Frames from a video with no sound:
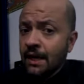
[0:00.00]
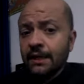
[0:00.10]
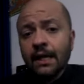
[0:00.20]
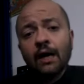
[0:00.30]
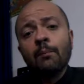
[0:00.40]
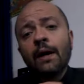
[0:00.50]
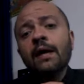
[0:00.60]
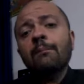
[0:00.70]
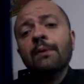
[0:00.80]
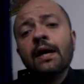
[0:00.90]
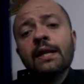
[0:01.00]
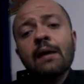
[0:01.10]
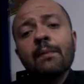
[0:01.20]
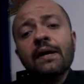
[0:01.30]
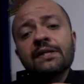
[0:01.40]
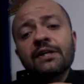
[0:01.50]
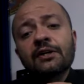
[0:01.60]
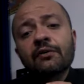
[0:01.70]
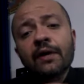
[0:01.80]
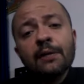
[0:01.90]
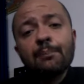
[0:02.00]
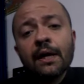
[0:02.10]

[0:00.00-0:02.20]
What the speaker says: Now, Bhaya Pranayama is a great